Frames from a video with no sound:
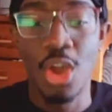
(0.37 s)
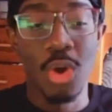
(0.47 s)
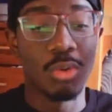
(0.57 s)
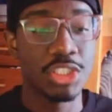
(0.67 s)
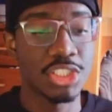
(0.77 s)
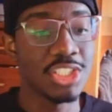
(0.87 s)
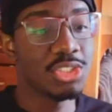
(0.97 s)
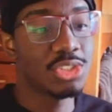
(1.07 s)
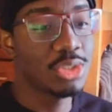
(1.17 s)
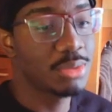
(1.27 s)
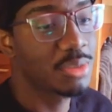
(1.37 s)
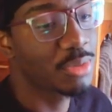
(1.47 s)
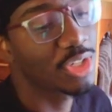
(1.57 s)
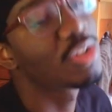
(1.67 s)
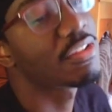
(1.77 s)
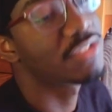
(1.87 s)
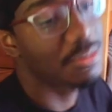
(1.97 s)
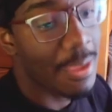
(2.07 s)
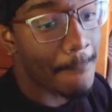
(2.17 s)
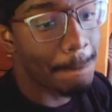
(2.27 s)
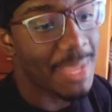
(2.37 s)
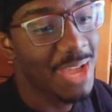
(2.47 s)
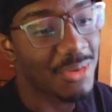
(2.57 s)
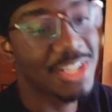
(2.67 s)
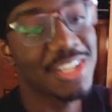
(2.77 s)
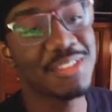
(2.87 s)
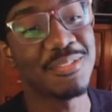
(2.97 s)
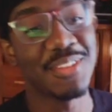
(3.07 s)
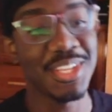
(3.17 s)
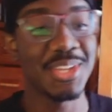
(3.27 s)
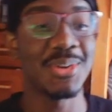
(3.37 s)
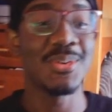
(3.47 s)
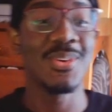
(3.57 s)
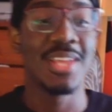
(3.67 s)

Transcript: What's good, YouTube? It's your boy No Life Simi. I'm back with another video.